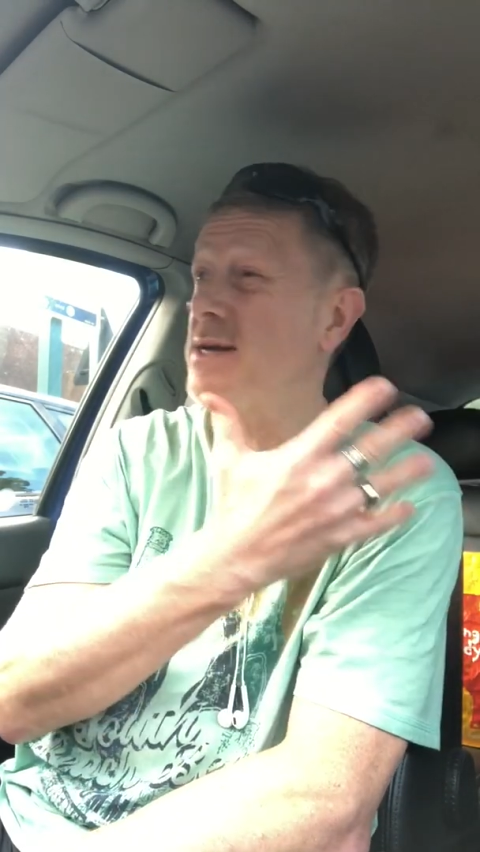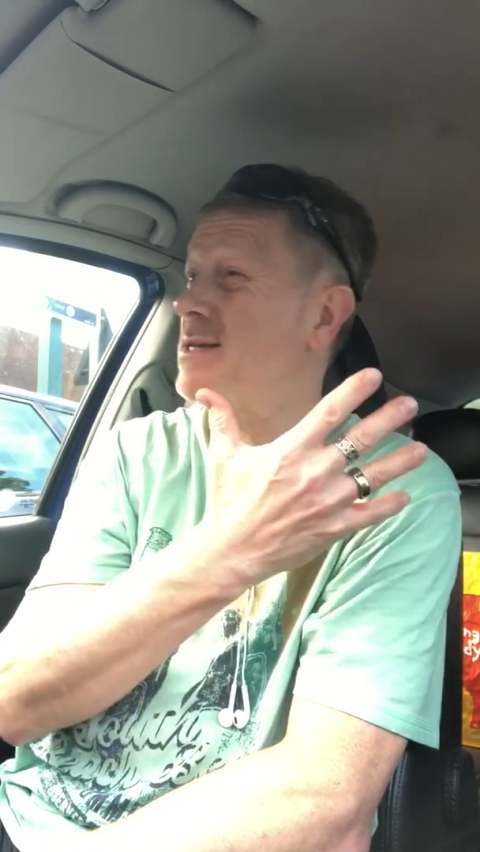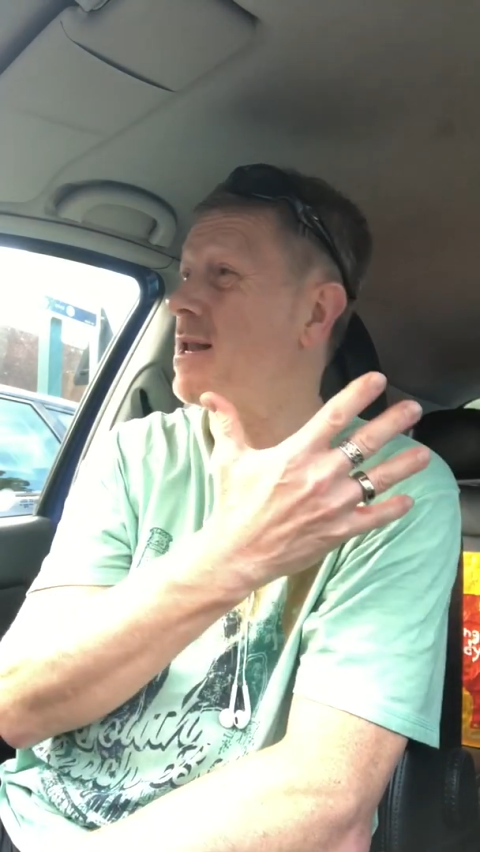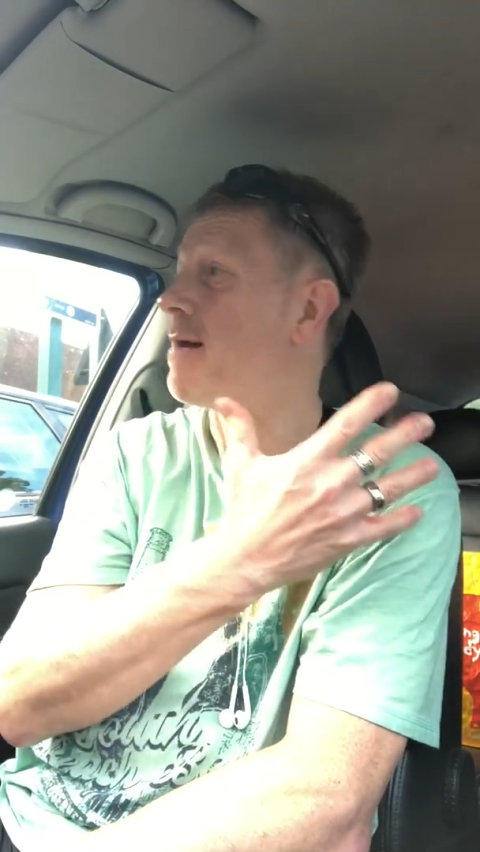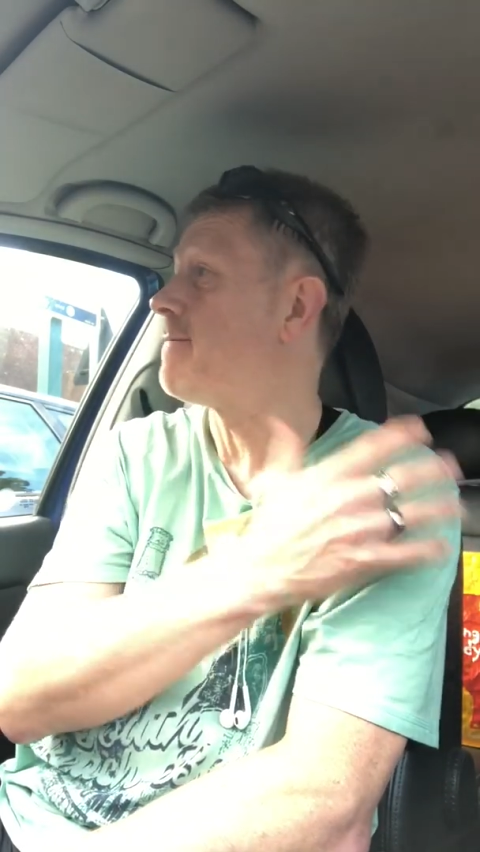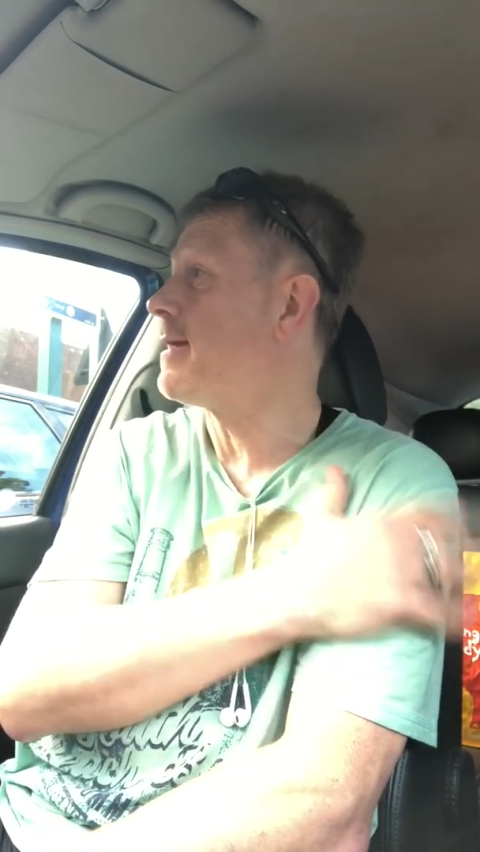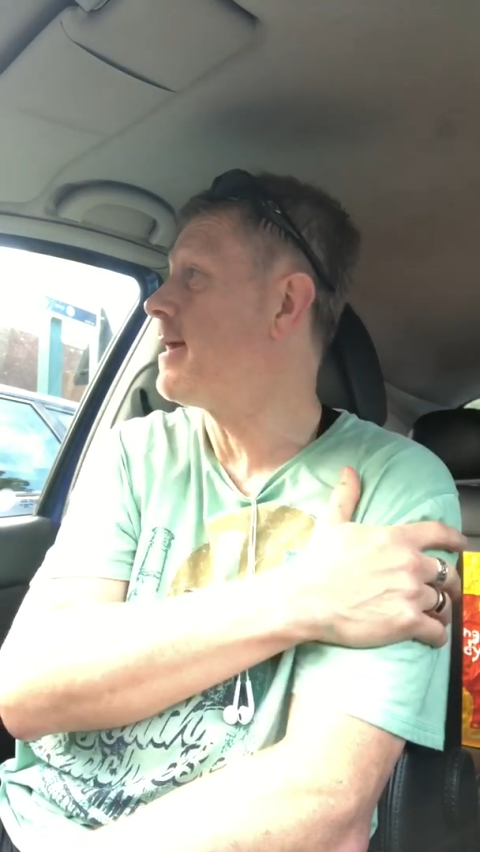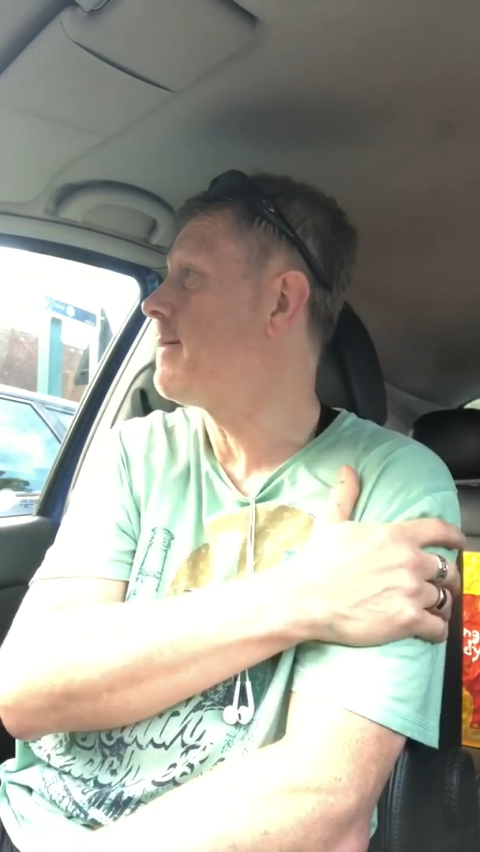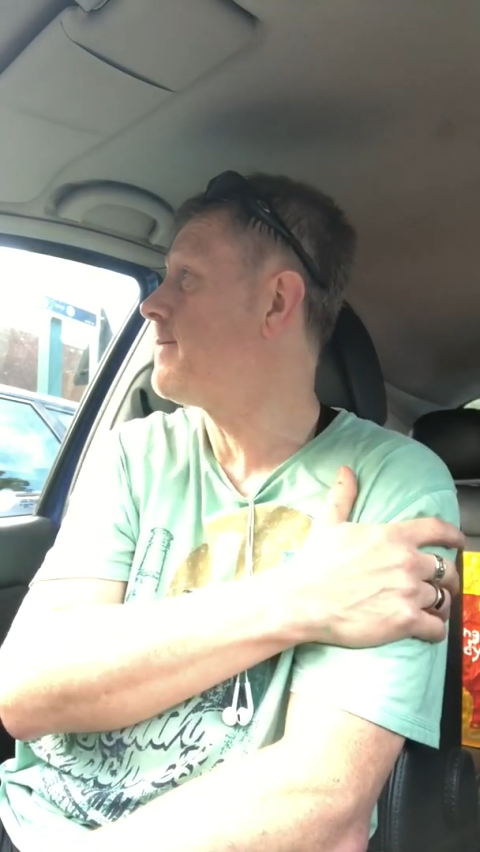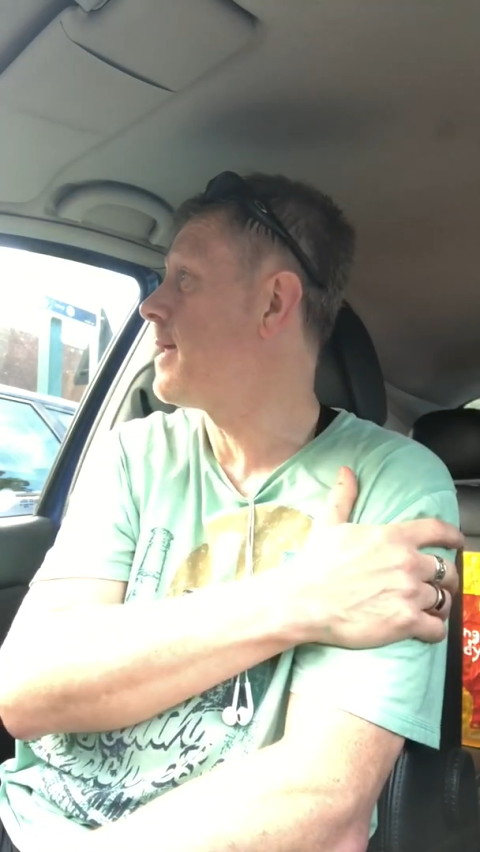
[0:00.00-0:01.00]
It's a lovely
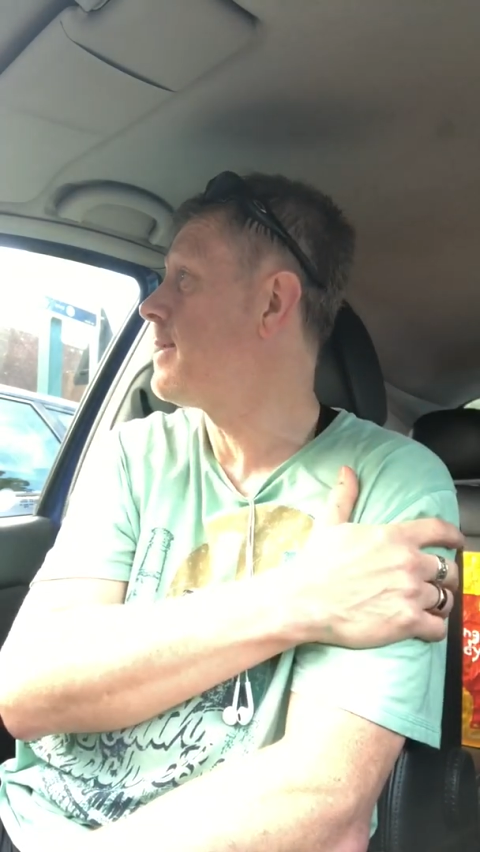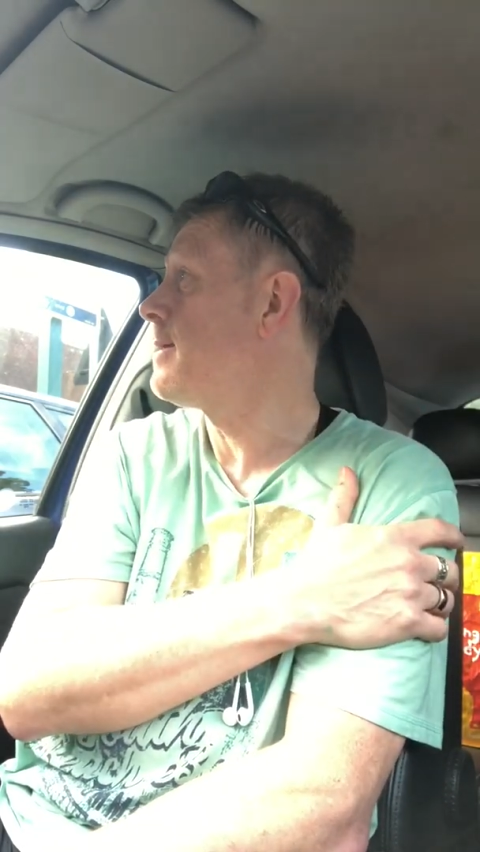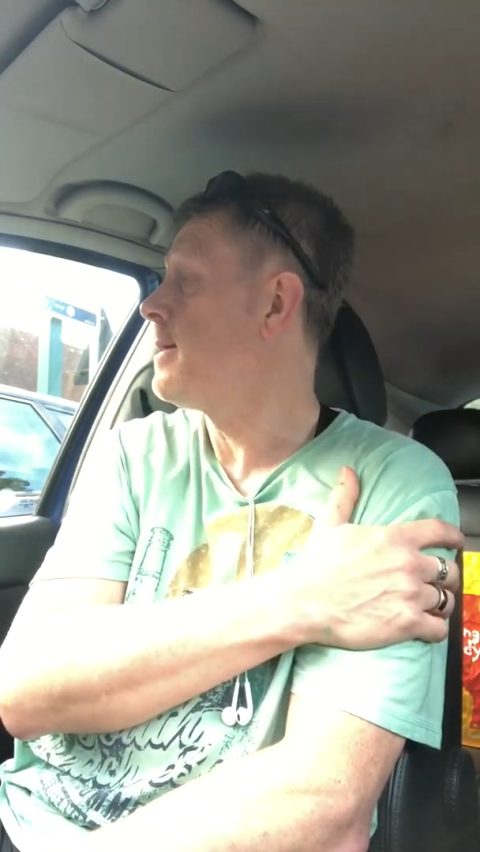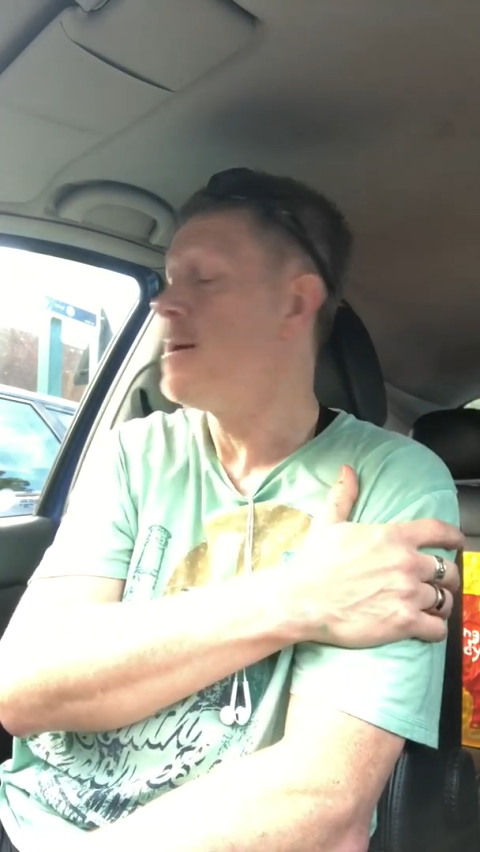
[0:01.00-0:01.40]
evening